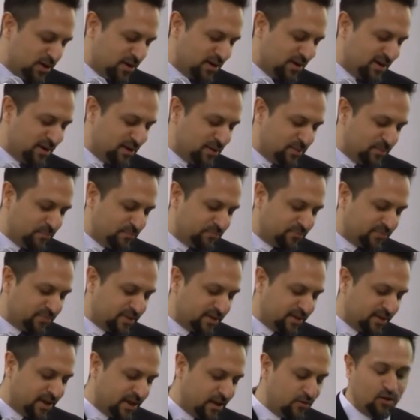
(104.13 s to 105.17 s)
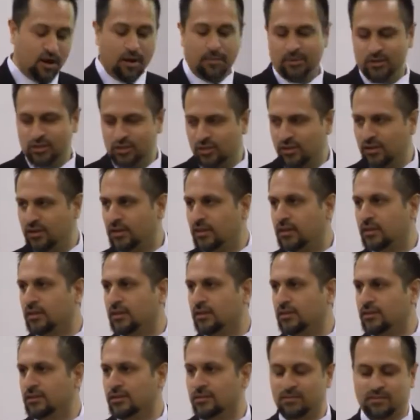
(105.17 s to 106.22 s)
um, and Rabia is certainly
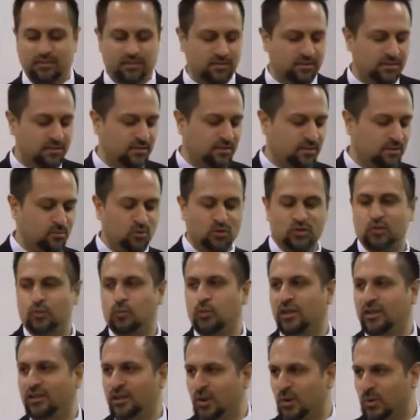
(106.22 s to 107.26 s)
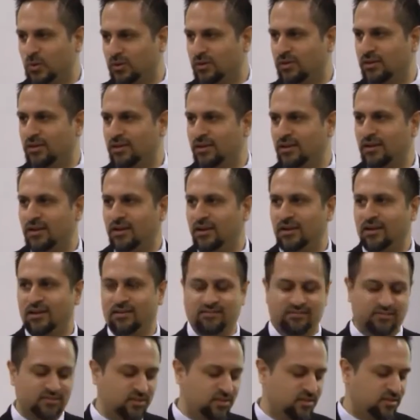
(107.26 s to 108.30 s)
the, the, the, the most well-known
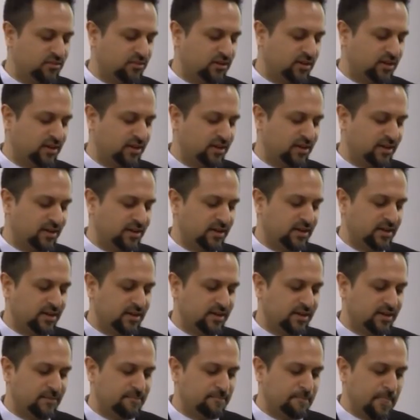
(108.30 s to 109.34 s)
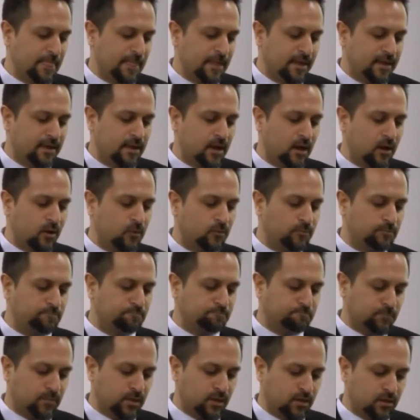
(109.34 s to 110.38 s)
of the three. Now,
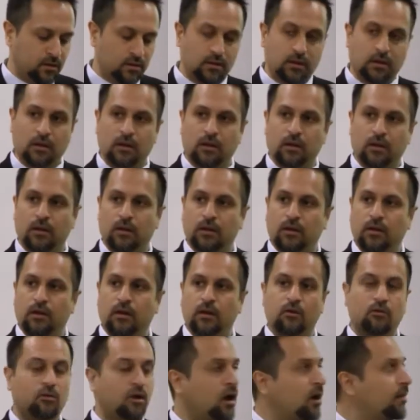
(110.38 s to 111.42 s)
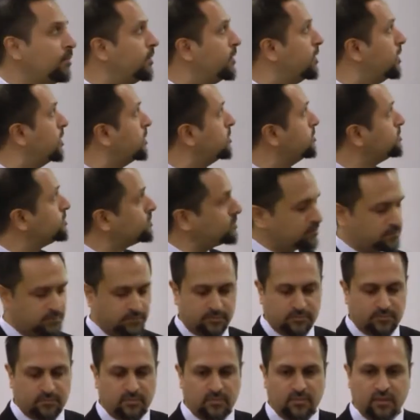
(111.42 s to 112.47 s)
Rabia
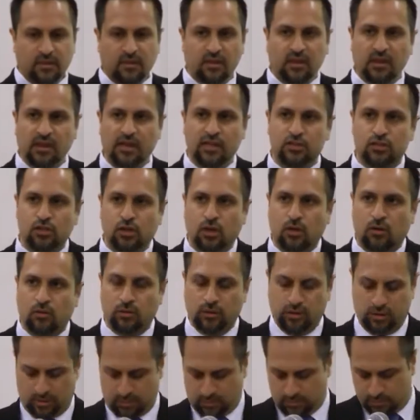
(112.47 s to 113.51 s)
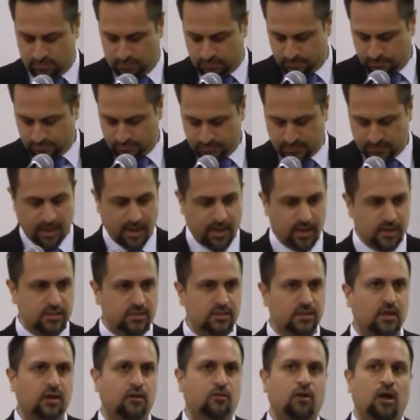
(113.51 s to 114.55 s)
is known
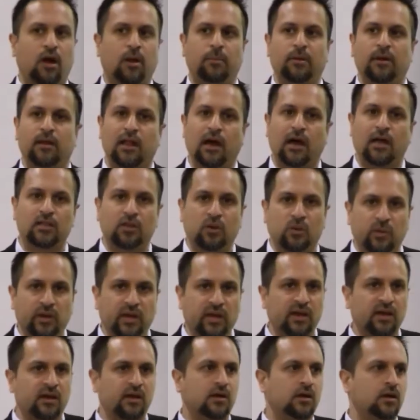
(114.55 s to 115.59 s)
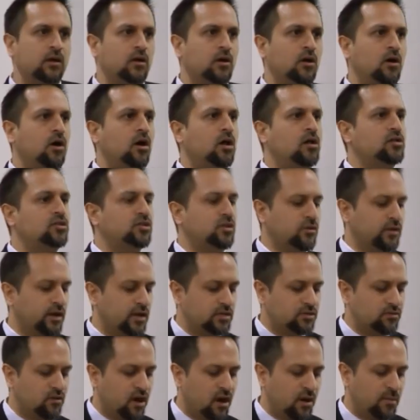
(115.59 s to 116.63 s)
as uh, Rabia al-Adawiyah also
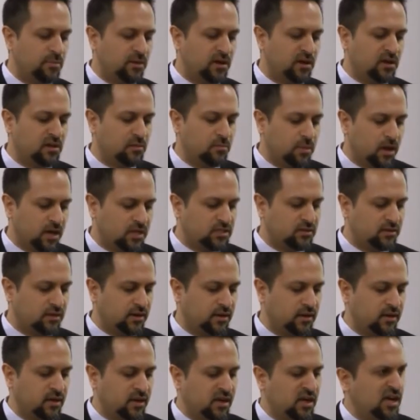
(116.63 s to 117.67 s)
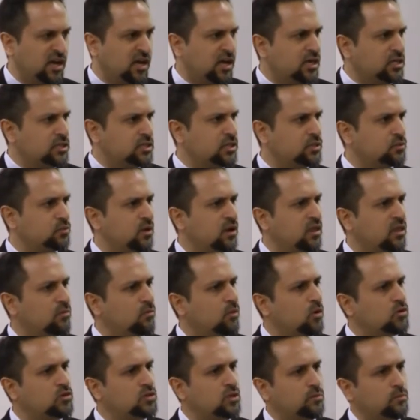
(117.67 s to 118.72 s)
as Rabi al-Basri, she's one of the
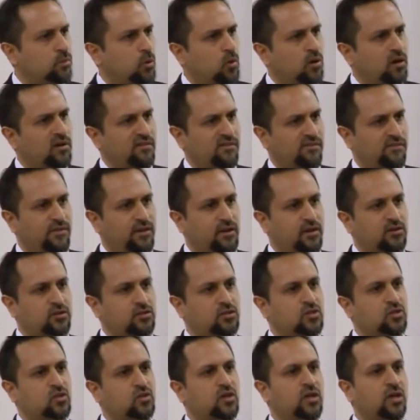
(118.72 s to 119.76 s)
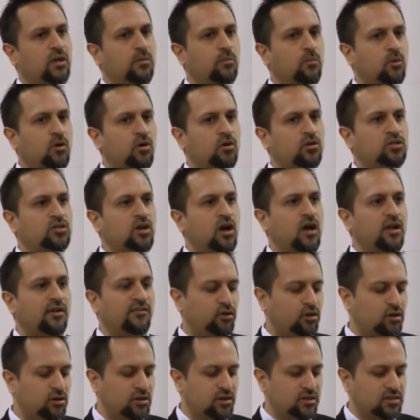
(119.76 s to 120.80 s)
most important figures to emerge out
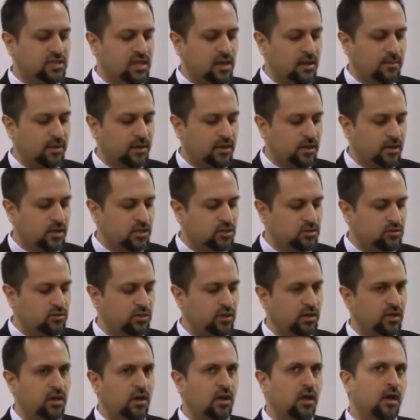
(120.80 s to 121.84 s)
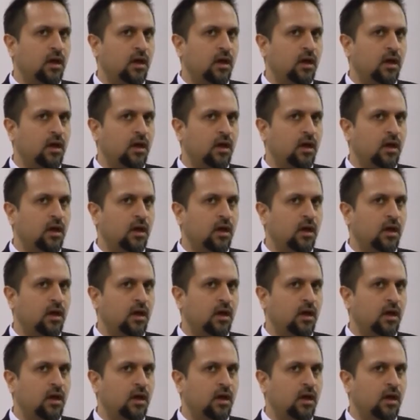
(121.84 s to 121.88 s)
of early Islamic history,